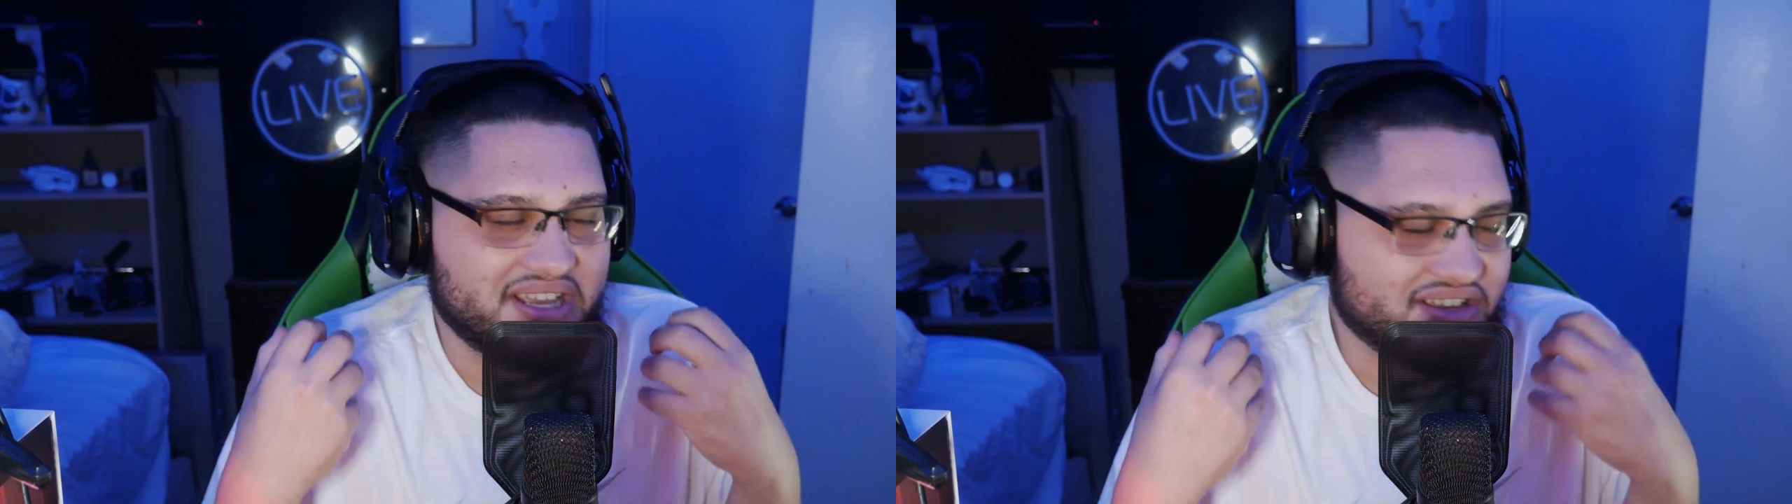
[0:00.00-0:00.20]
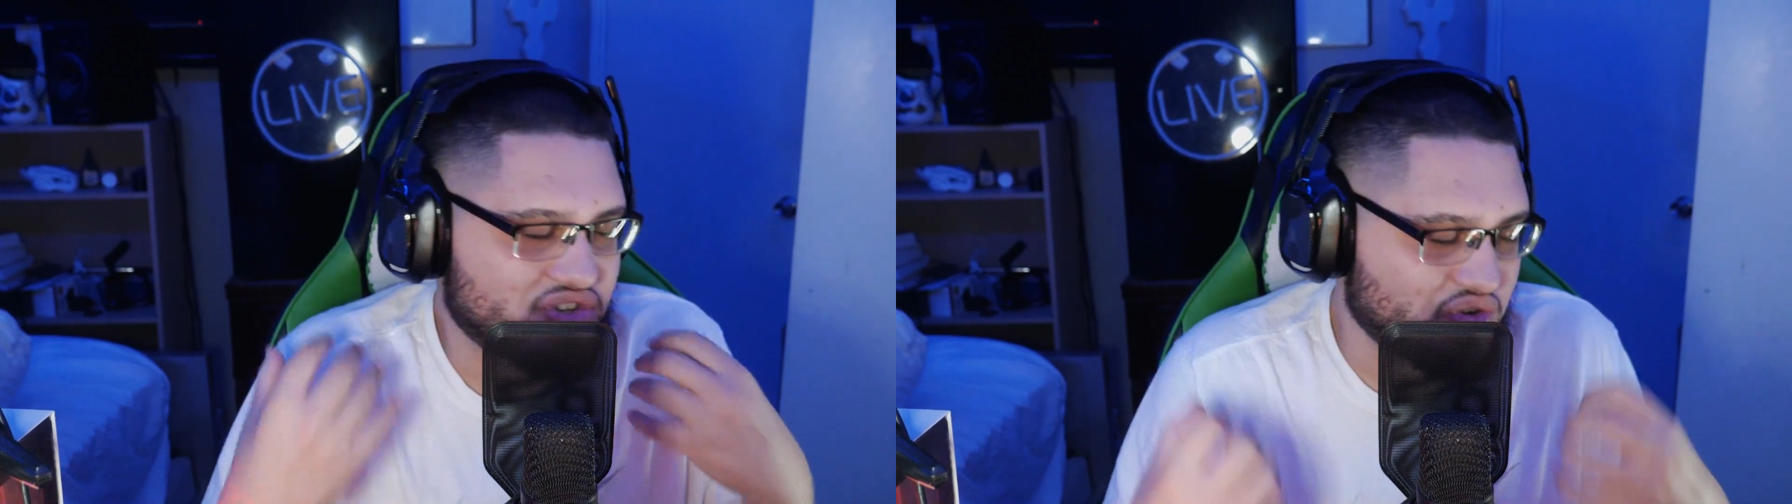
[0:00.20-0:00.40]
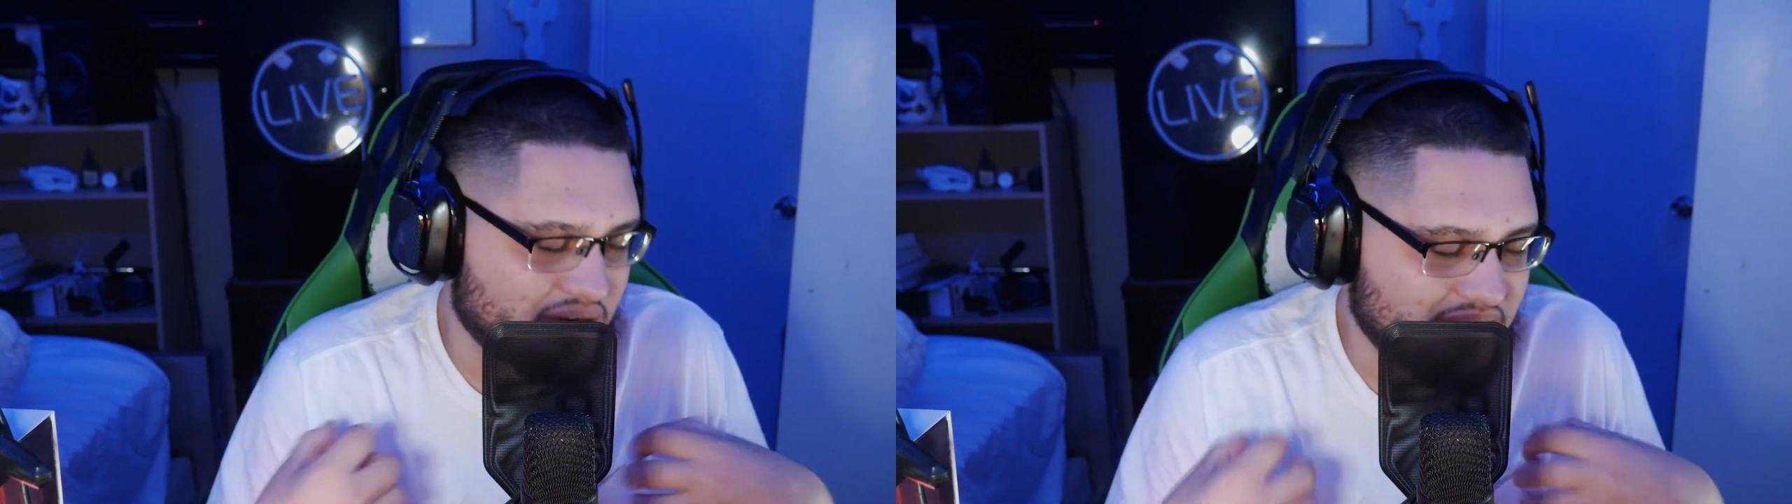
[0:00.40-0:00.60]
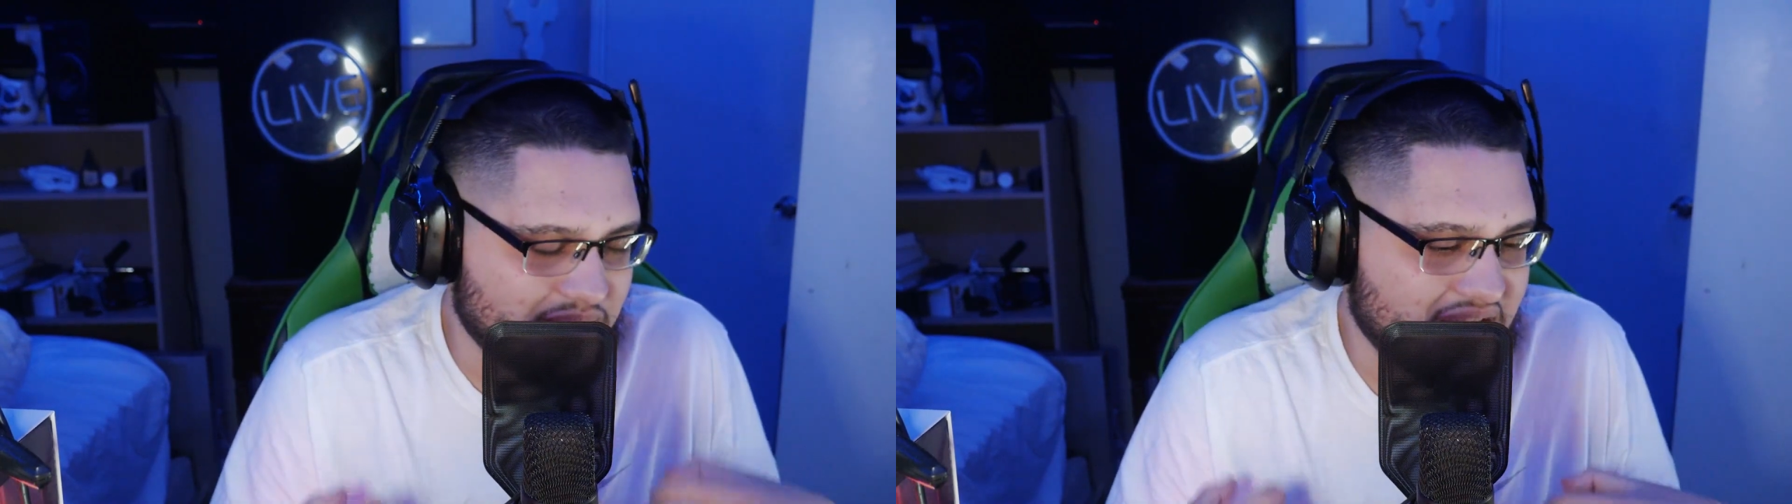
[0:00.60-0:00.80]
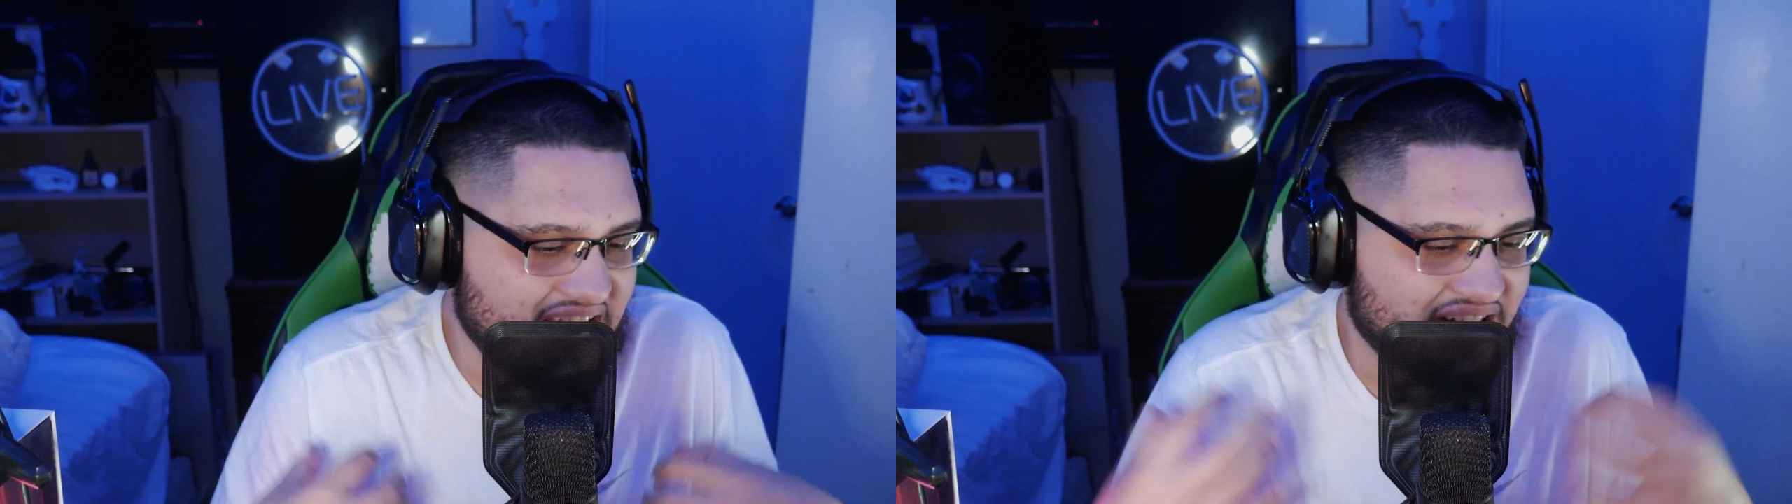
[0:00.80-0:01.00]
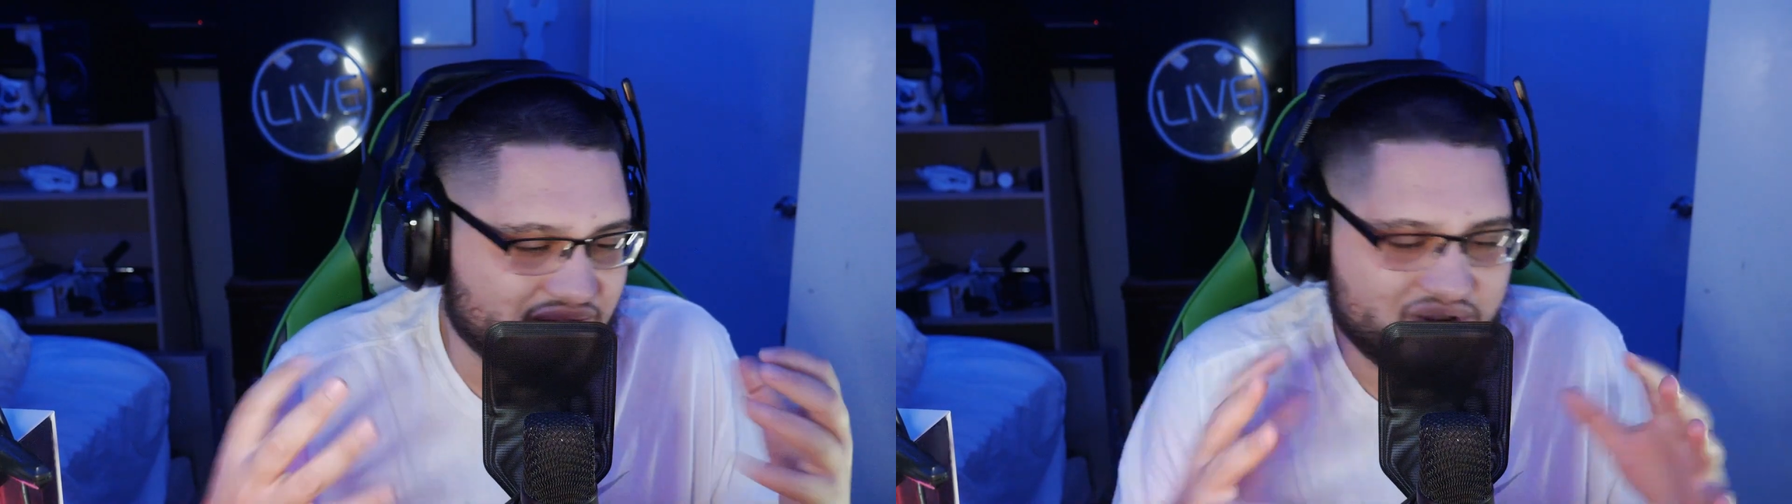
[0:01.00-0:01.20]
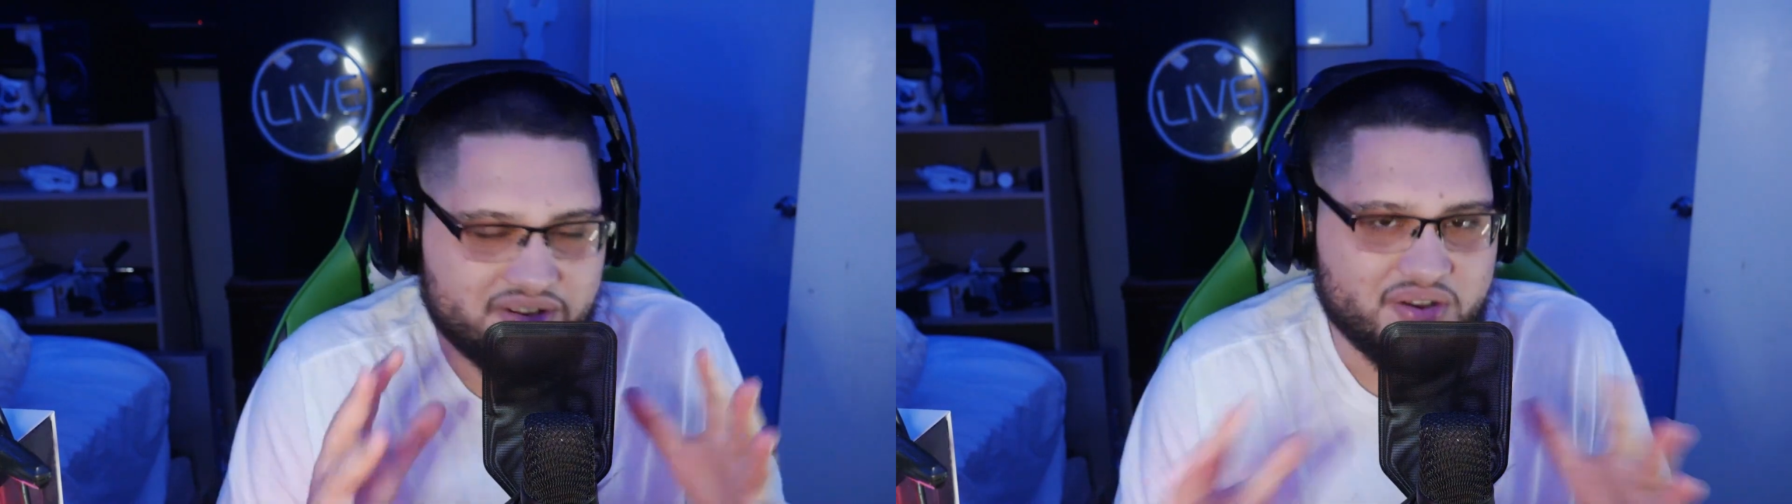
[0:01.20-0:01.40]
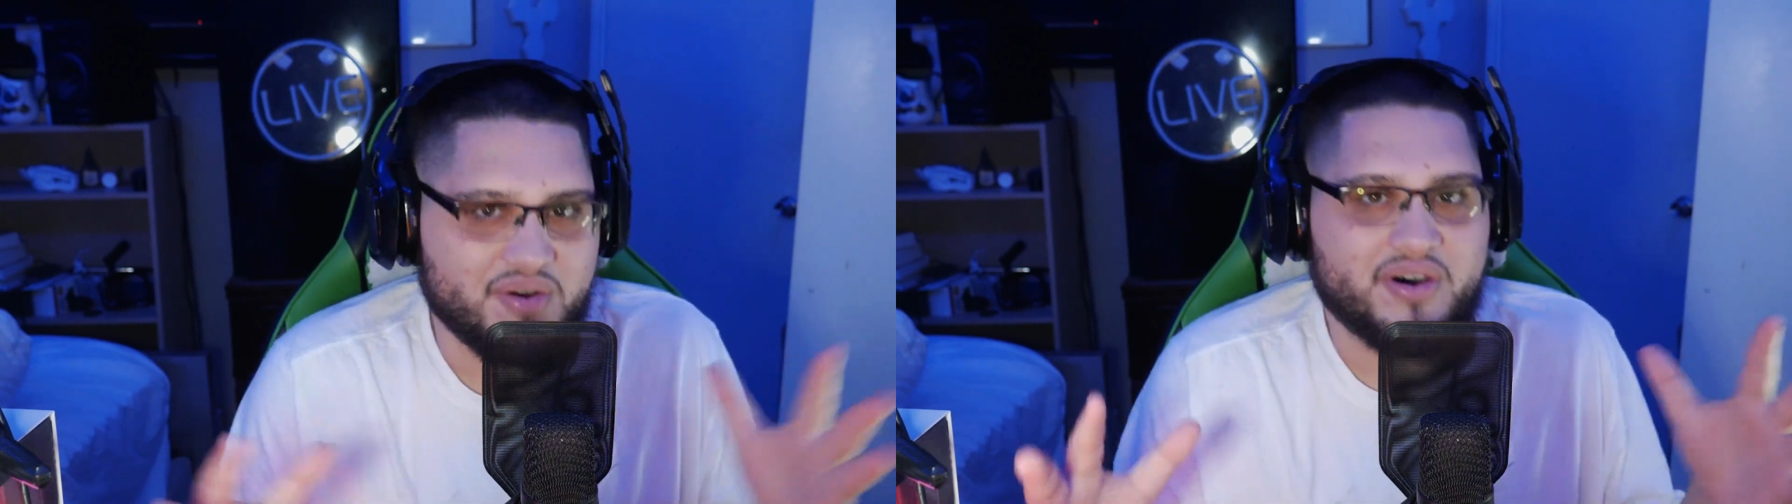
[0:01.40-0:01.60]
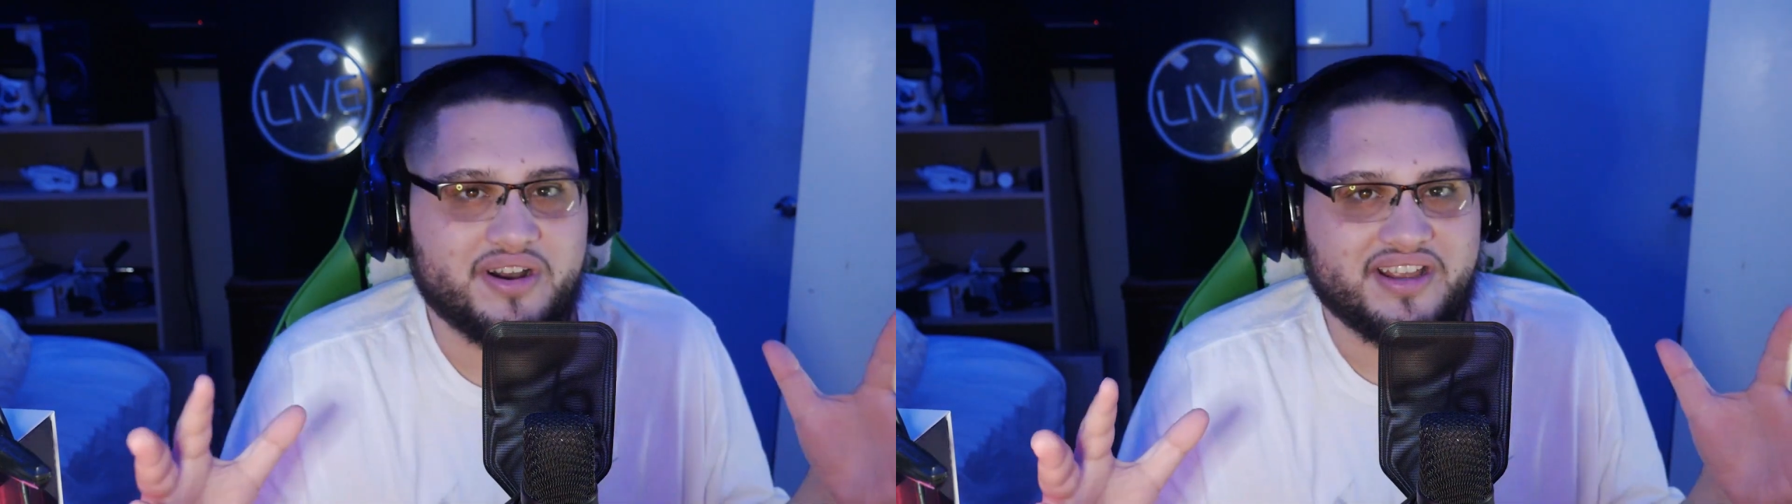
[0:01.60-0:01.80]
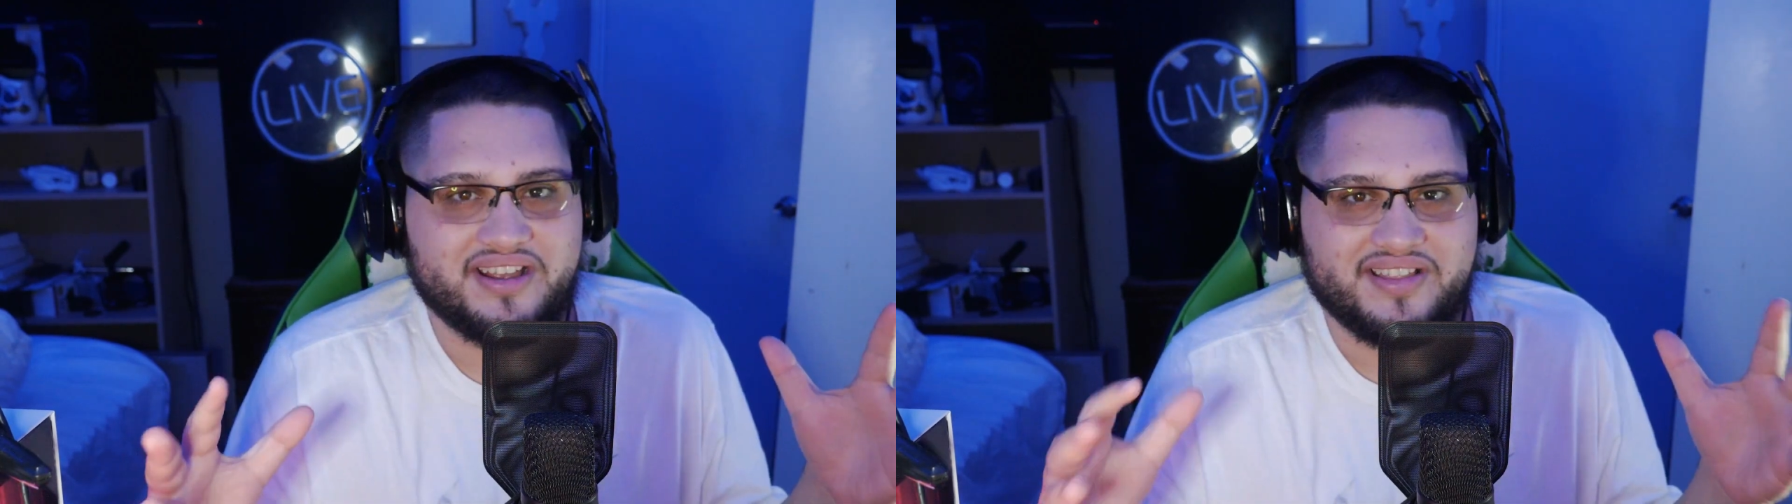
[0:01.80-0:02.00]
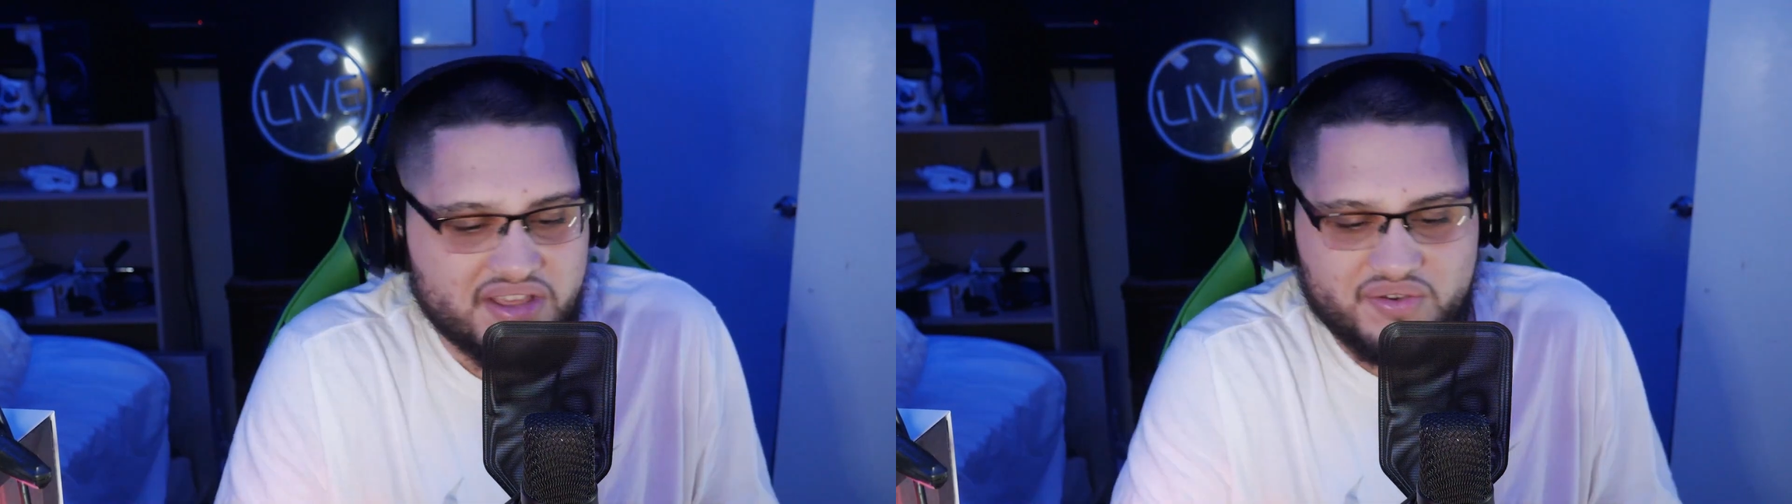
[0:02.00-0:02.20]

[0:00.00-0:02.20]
extremely bad in front of your audience.